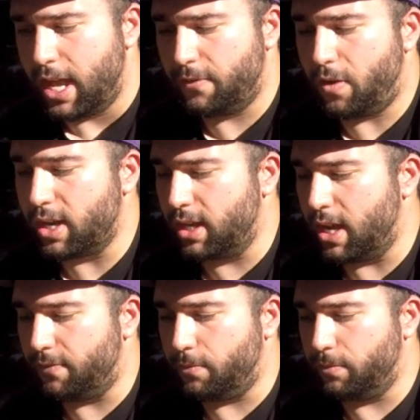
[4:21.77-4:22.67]
funny
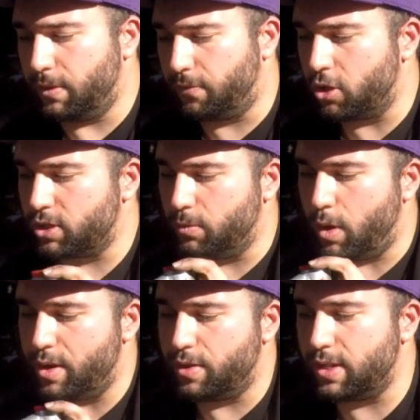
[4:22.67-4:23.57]
enough, the version
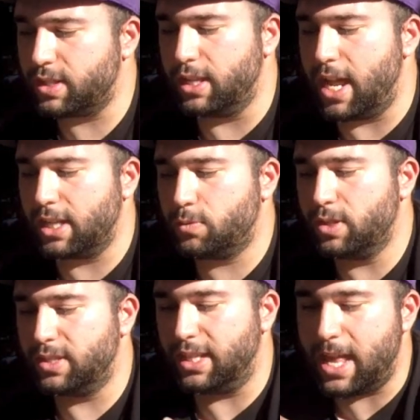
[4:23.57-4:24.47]
1 of these Kinetics
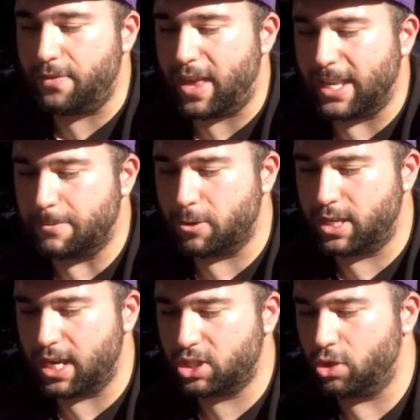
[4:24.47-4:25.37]
ones didn't have any
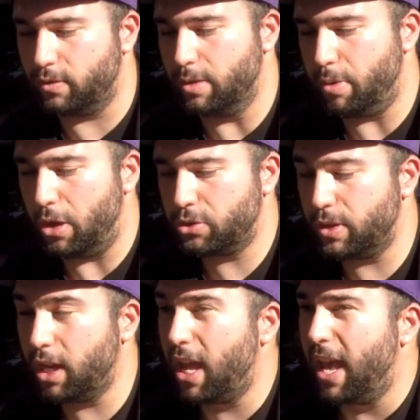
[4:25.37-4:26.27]
protection over the ball
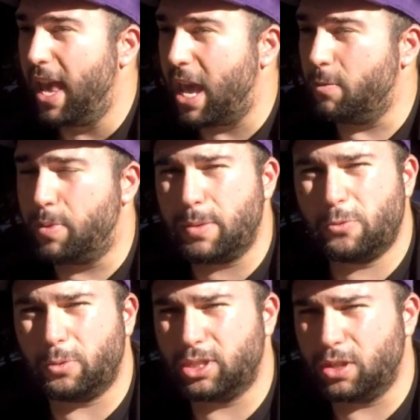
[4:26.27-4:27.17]
joint. And what
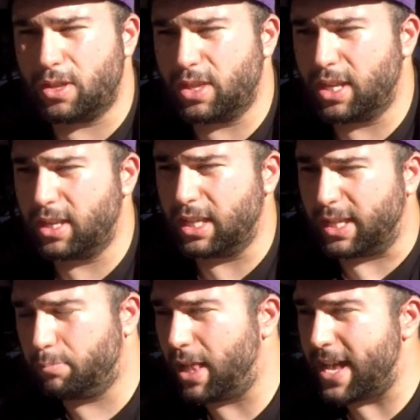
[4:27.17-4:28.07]
people would do, I think they'd get
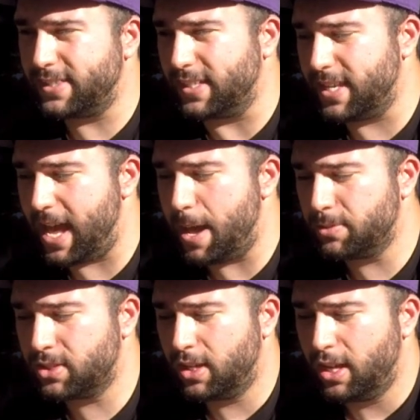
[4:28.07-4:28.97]
like plastic
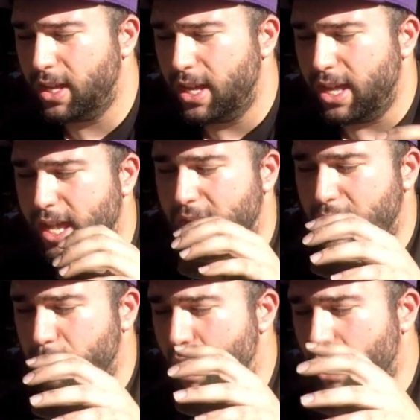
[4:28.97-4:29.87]
caps
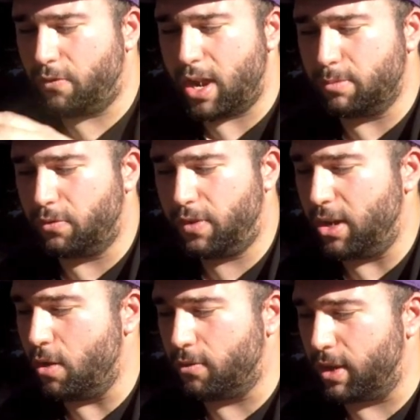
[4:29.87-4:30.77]
and modify them to fit
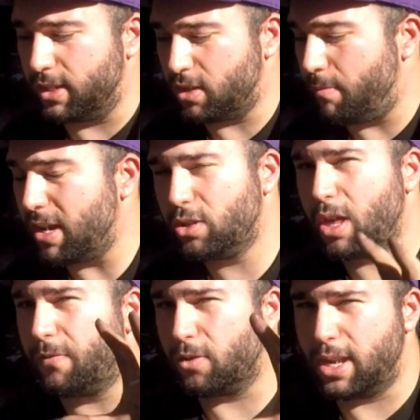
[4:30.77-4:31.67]
over it. So I might do
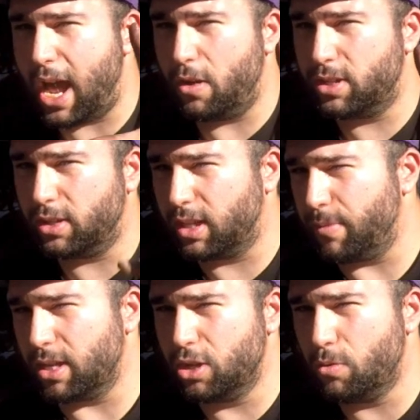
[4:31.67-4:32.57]
that for now until I get
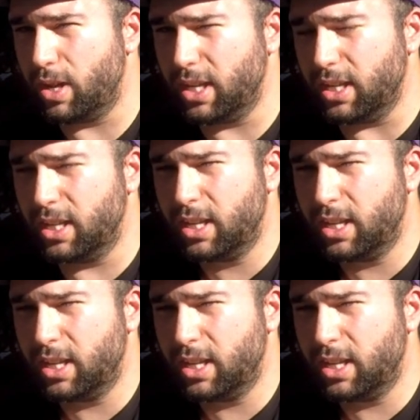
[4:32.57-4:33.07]
my new one in.